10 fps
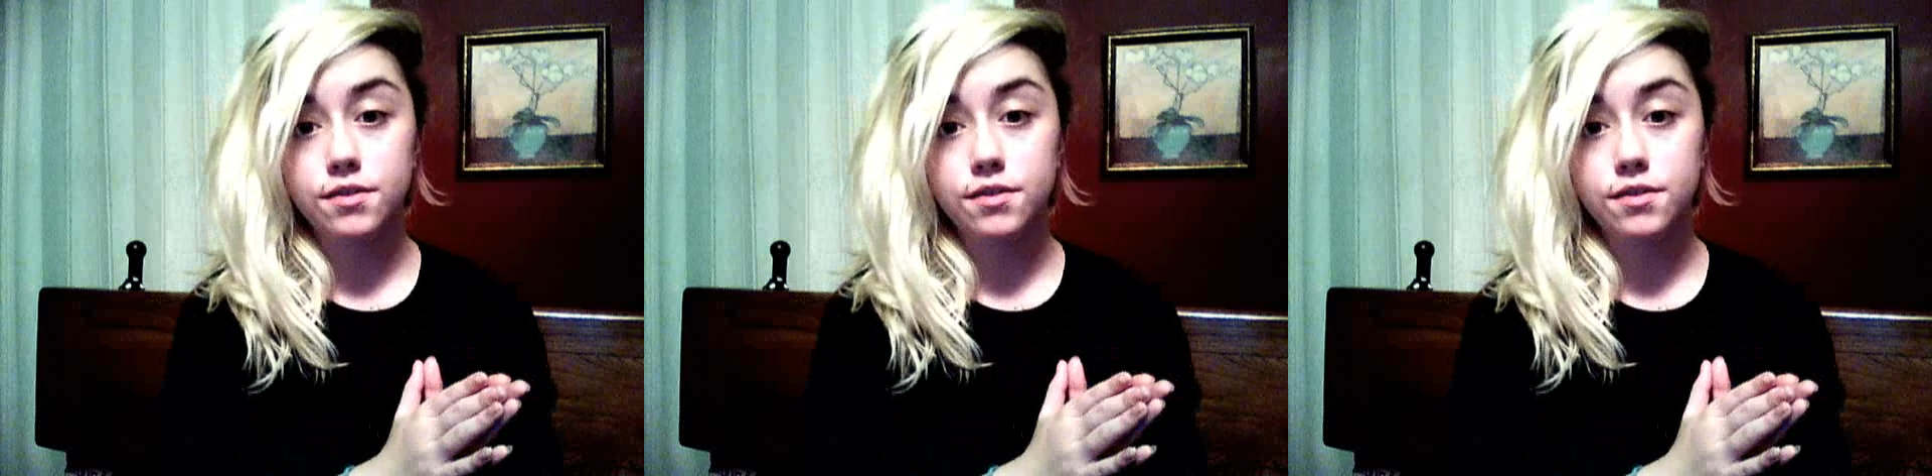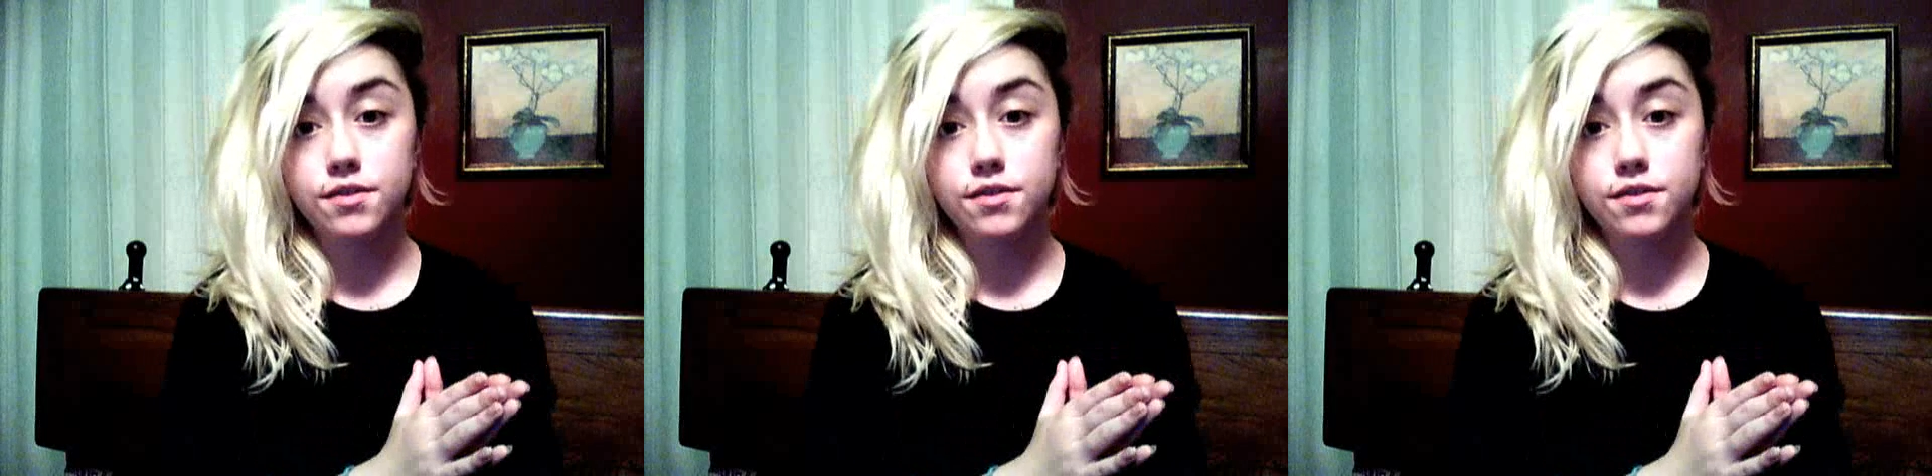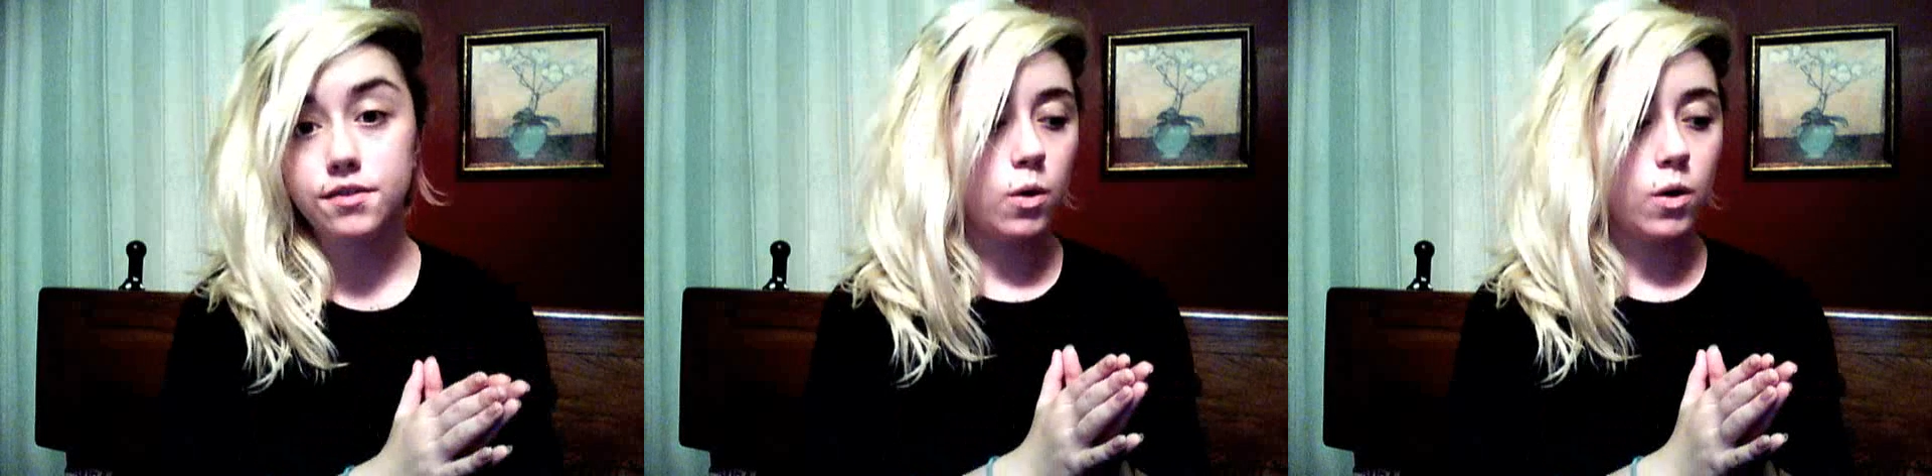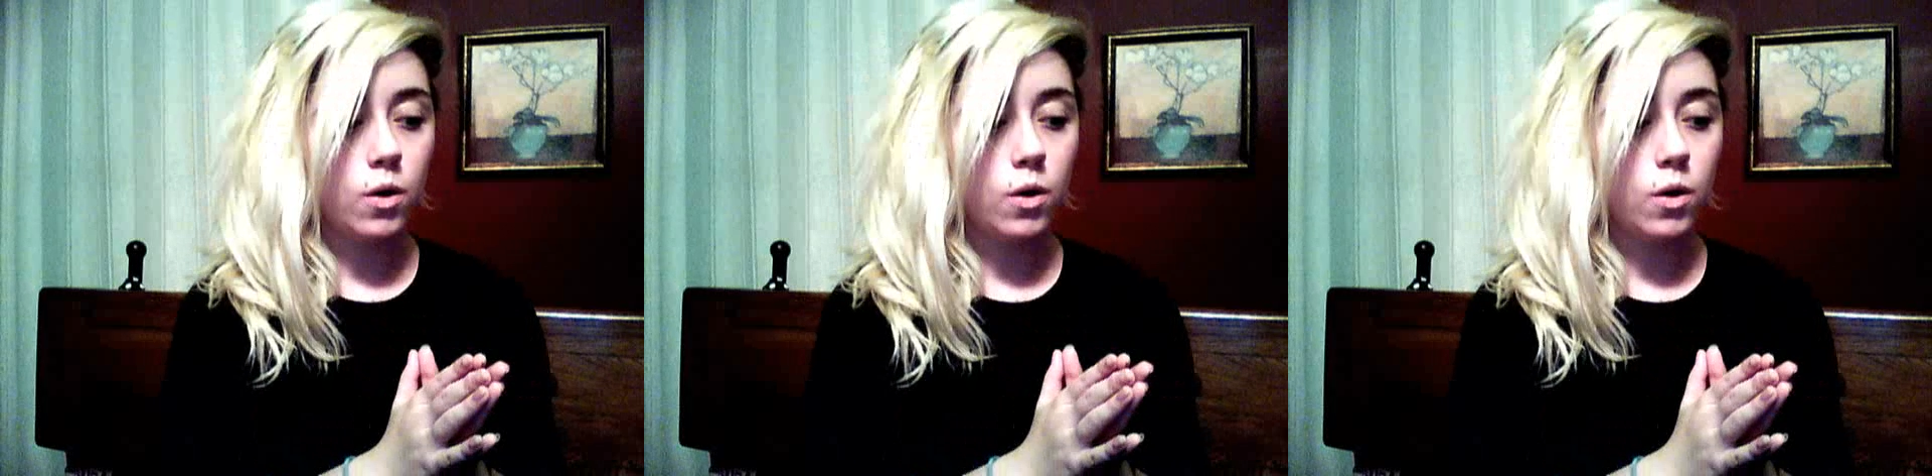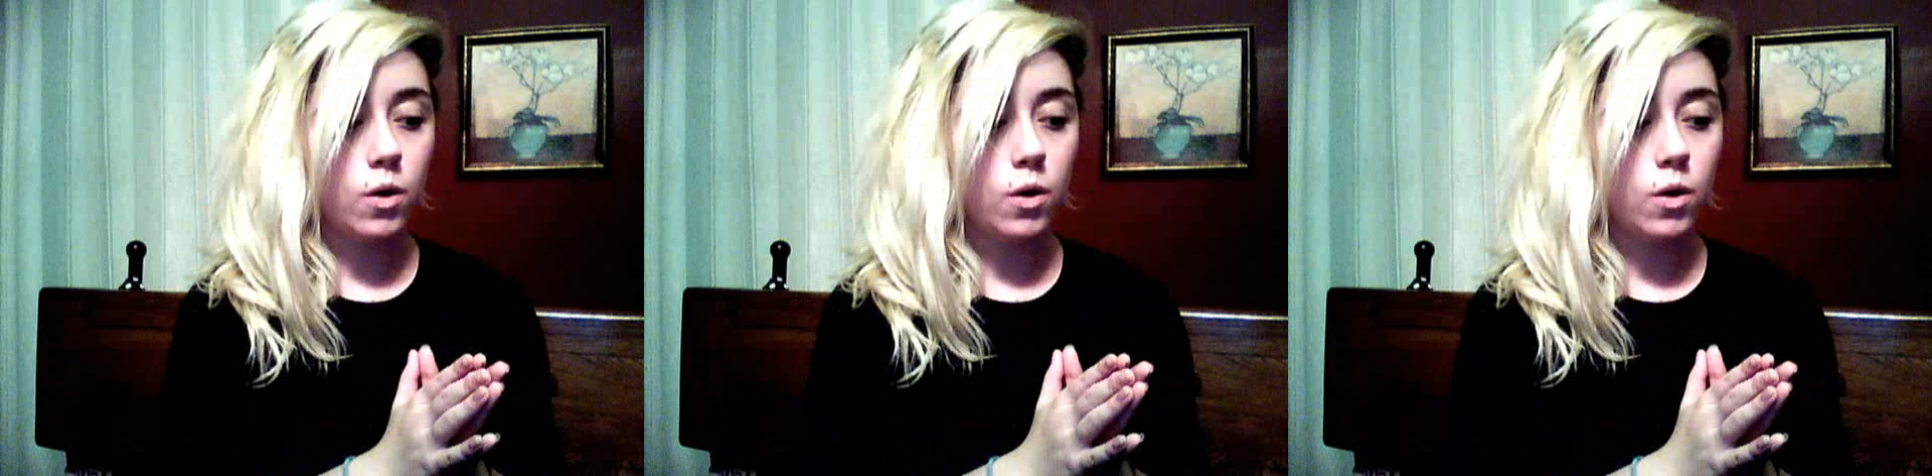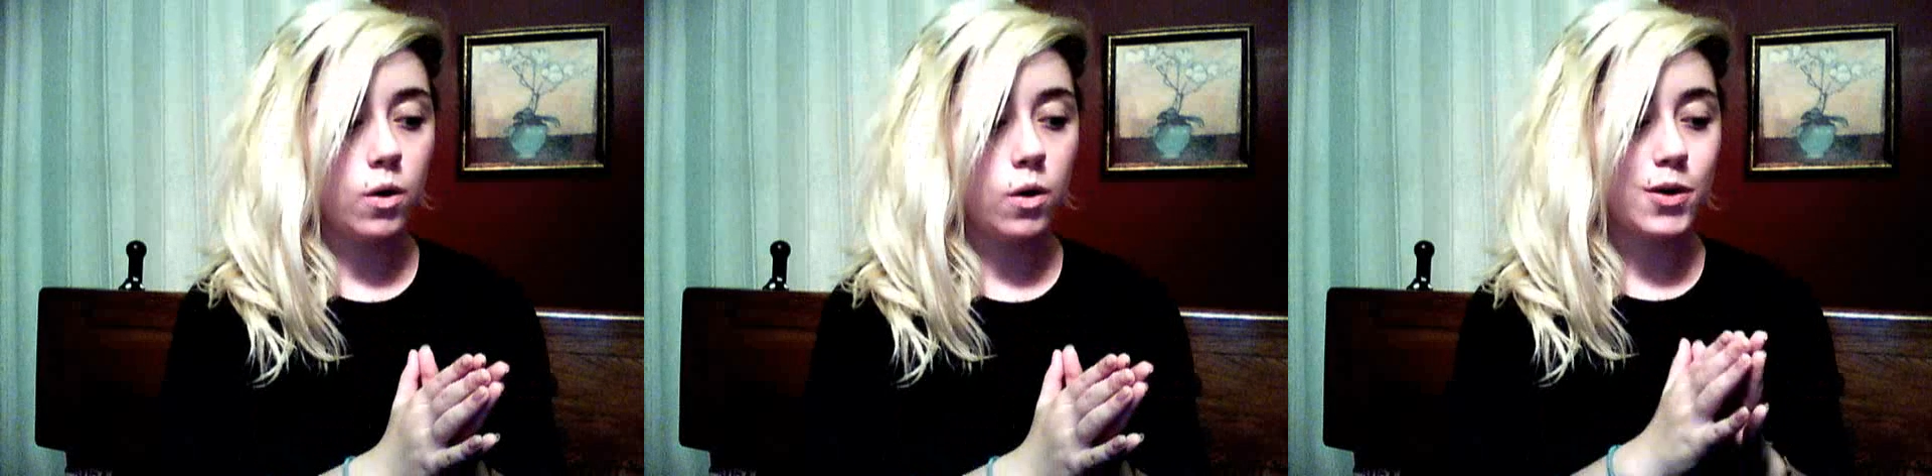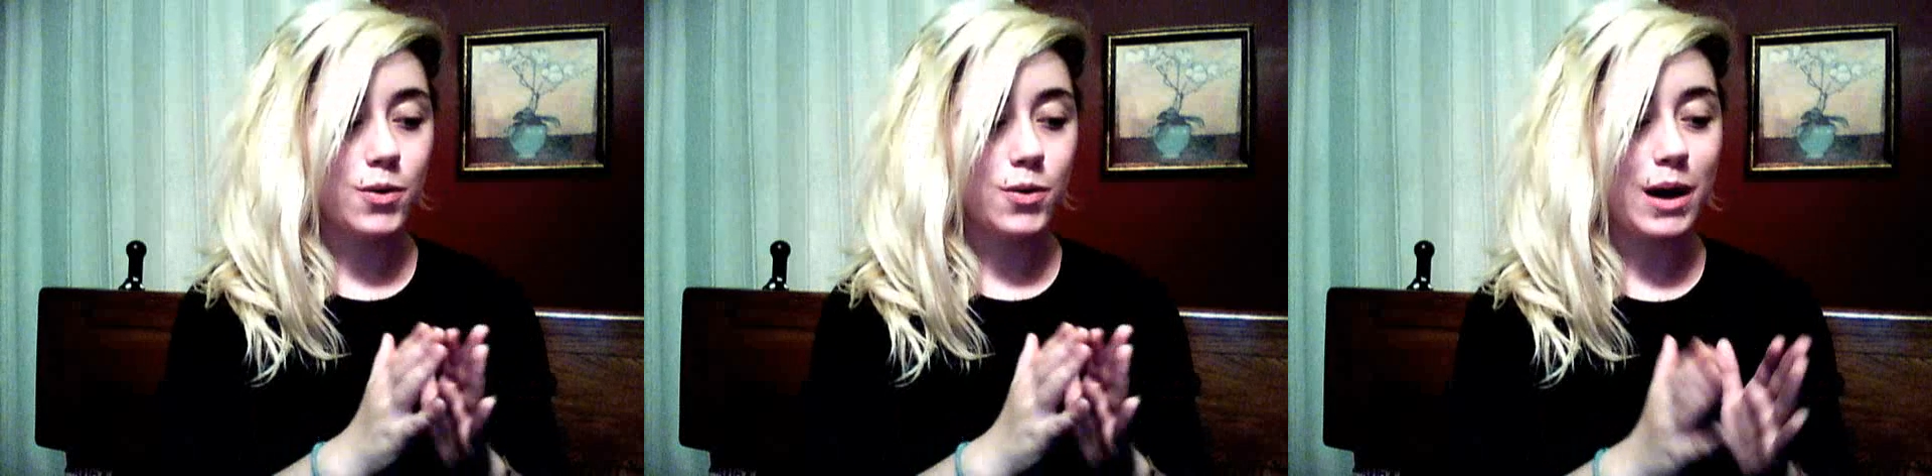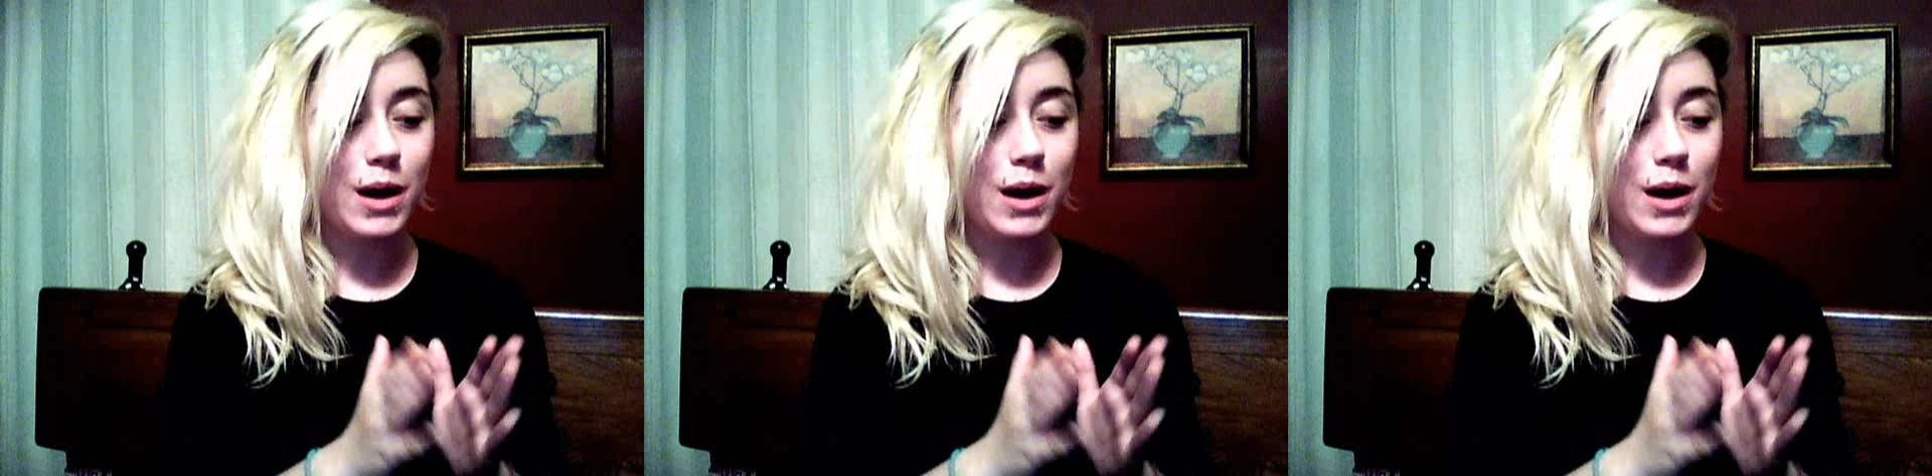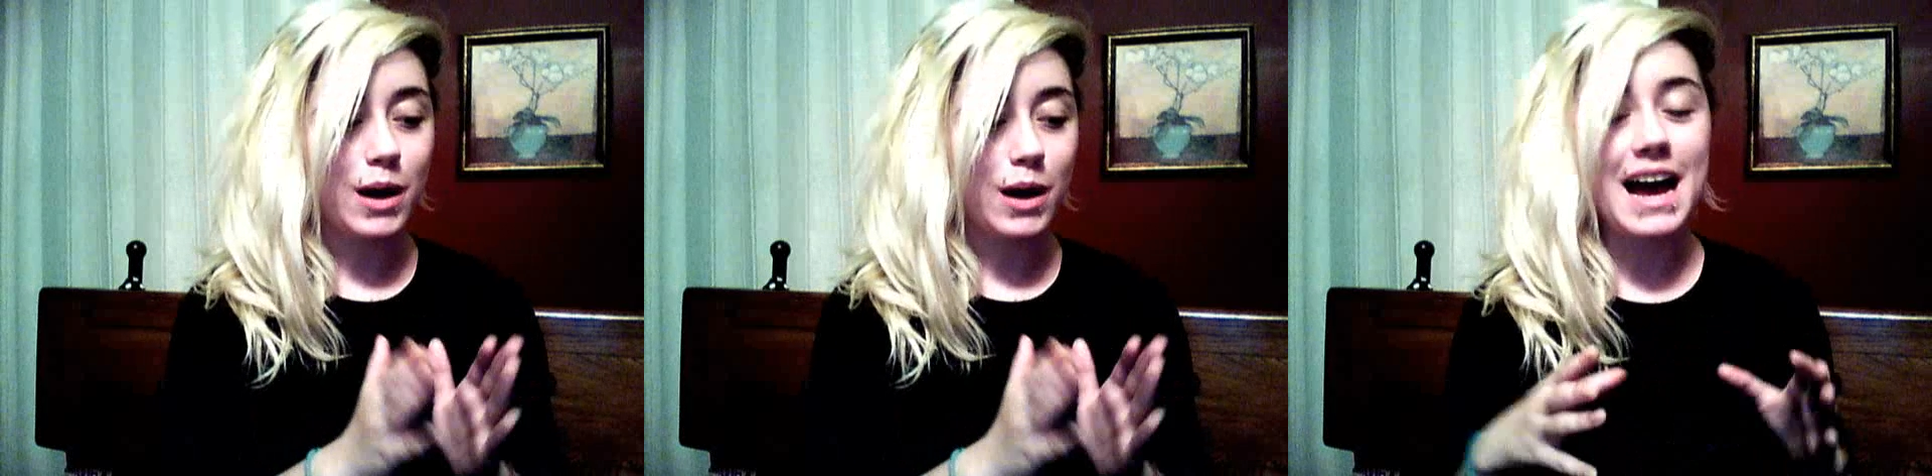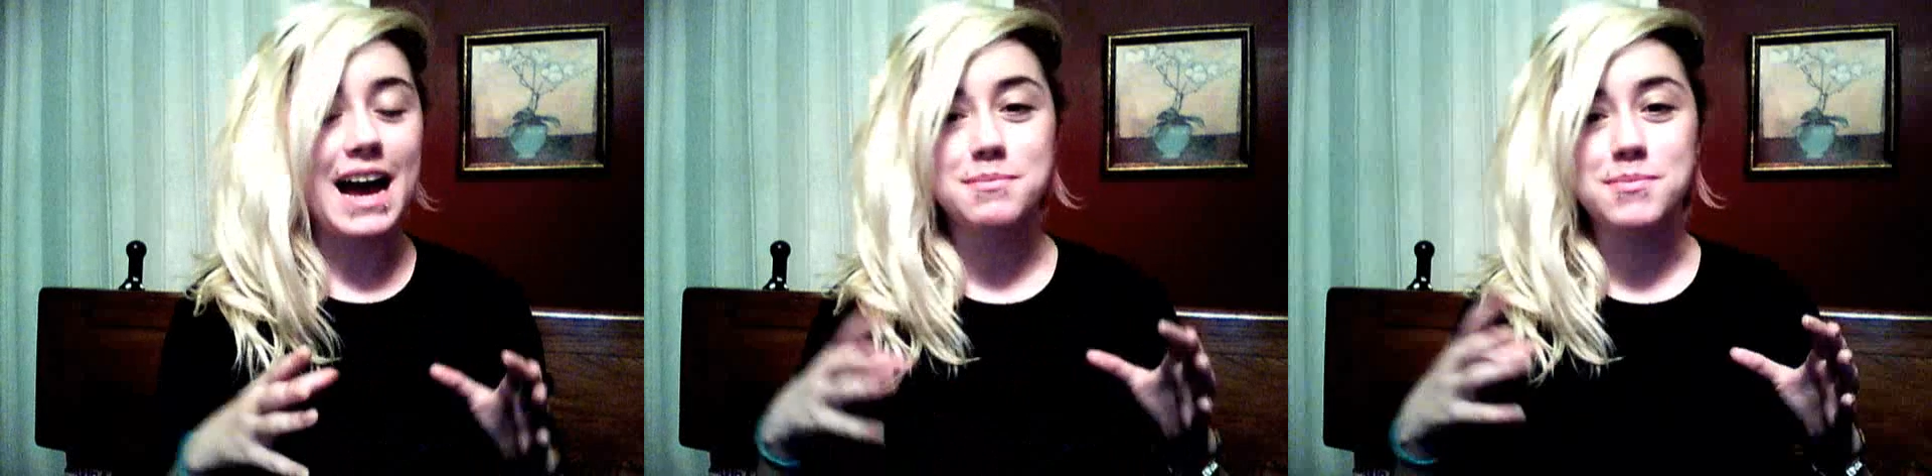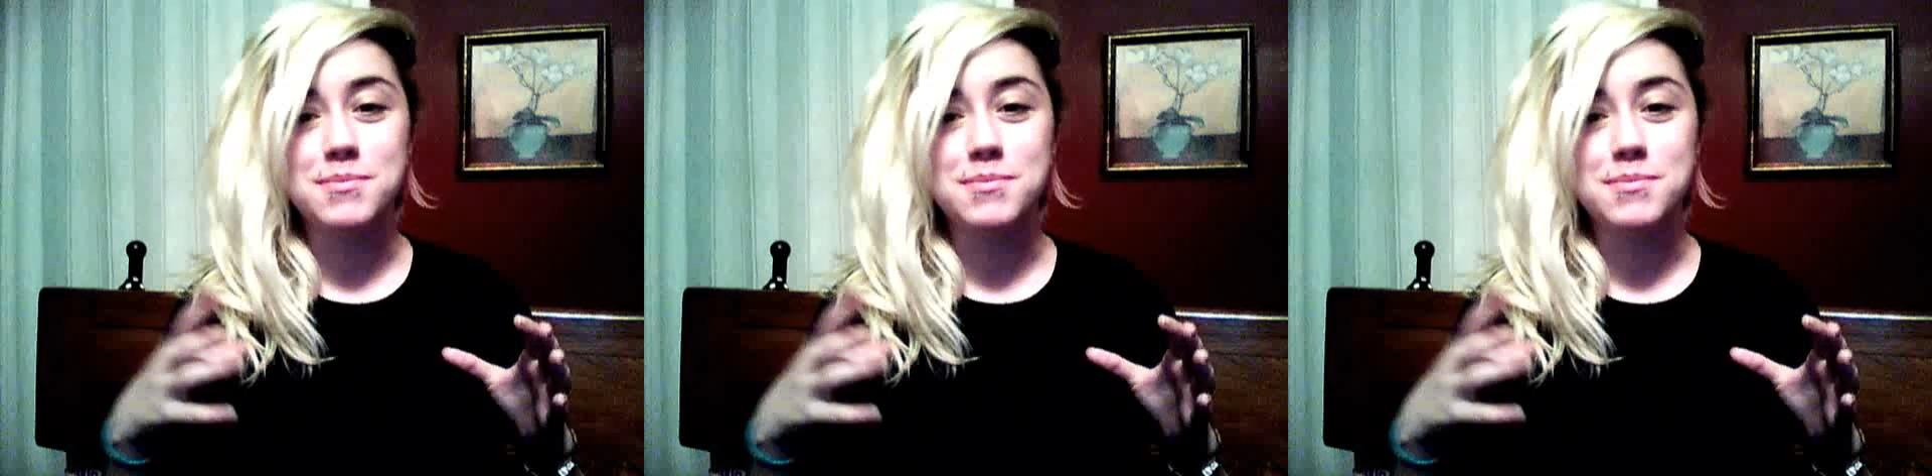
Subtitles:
So red-blooded, I am